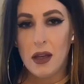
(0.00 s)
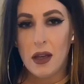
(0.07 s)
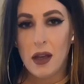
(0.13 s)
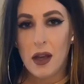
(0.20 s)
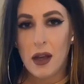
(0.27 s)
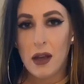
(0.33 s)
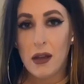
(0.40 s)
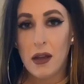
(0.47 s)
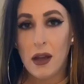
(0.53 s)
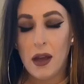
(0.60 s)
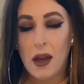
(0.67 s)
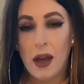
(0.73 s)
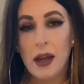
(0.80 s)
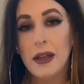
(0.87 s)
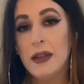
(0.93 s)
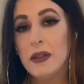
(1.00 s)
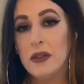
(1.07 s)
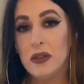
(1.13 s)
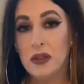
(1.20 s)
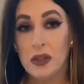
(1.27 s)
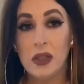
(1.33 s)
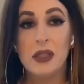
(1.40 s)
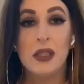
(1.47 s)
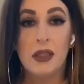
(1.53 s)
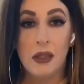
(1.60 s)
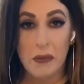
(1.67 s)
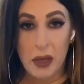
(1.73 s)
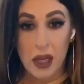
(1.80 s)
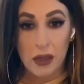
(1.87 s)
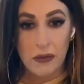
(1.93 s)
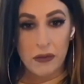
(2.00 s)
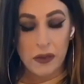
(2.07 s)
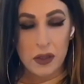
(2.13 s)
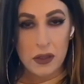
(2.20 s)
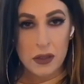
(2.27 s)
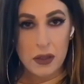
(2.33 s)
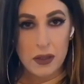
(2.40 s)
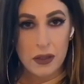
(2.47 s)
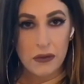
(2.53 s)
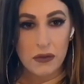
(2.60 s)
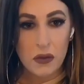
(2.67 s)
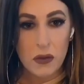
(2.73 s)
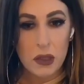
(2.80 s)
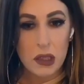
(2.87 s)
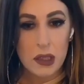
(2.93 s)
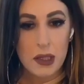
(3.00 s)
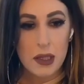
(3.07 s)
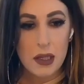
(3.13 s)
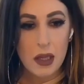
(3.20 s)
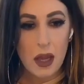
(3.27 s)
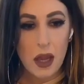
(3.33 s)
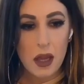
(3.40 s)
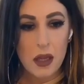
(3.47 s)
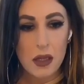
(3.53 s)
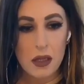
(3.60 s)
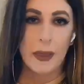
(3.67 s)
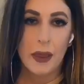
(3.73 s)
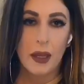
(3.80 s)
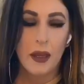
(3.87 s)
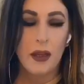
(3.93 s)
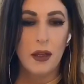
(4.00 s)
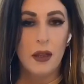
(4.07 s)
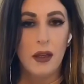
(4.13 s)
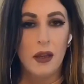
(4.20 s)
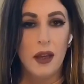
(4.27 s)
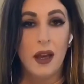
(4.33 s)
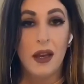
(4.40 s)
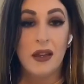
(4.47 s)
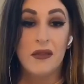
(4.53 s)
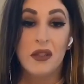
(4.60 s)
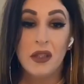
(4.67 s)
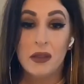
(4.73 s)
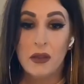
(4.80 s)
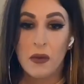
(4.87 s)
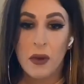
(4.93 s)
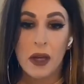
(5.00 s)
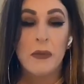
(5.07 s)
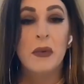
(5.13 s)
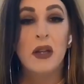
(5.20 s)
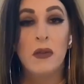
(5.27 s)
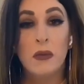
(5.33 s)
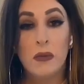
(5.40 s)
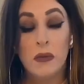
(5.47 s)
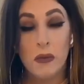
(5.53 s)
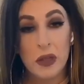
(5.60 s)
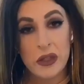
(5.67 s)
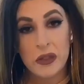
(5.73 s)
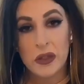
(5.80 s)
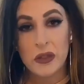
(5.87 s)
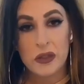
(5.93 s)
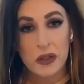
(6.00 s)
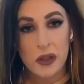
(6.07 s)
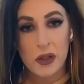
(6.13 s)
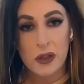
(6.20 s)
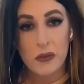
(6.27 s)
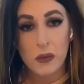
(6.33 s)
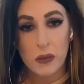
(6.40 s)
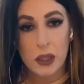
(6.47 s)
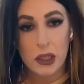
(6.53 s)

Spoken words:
I looked at the bag first, of course, and I have done quite a bit of research on